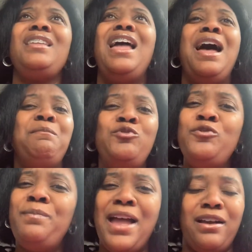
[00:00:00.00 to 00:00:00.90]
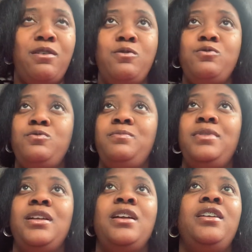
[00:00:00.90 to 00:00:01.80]
I moved back home,
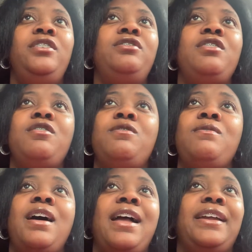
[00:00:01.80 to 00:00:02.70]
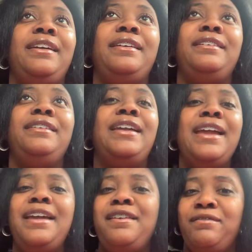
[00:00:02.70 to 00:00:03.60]
I
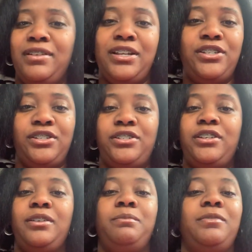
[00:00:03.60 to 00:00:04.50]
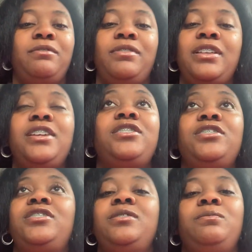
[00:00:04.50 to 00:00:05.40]
get in a relationship. The
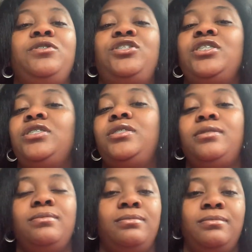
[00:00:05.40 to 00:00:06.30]
relationship was just